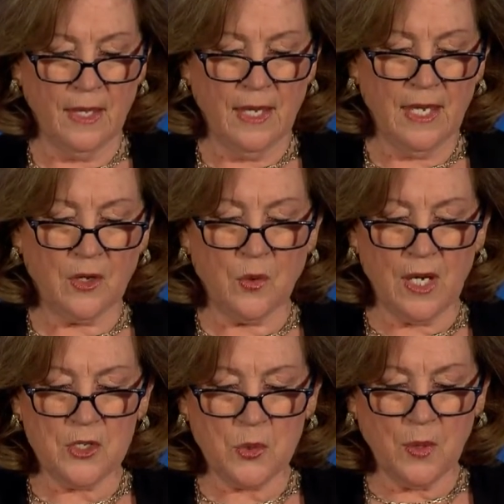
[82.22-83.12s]
He
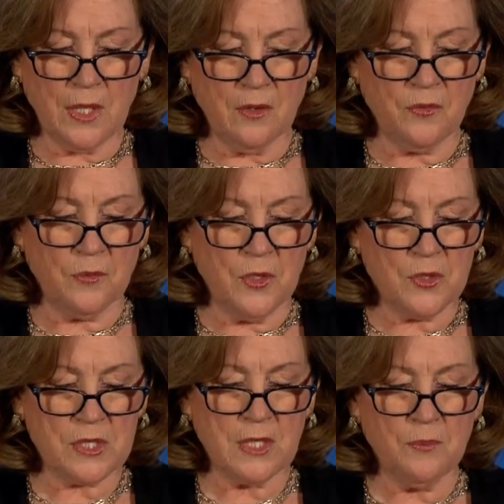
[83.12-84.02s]
graduated from
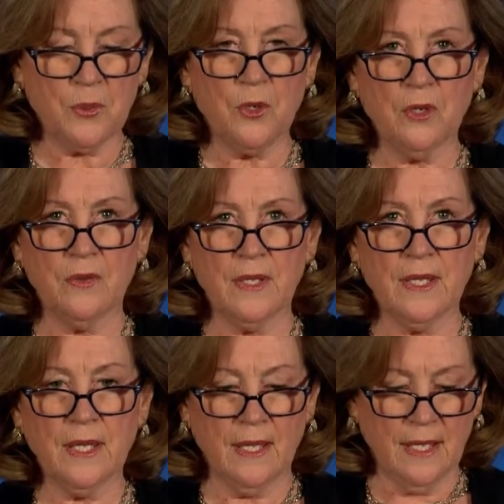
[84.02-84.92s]
UC
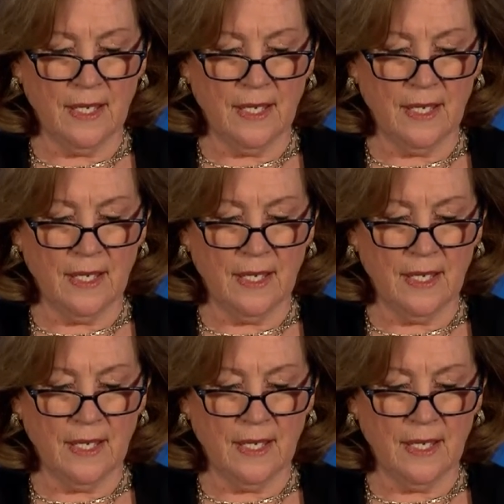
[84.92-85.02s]
Berkeley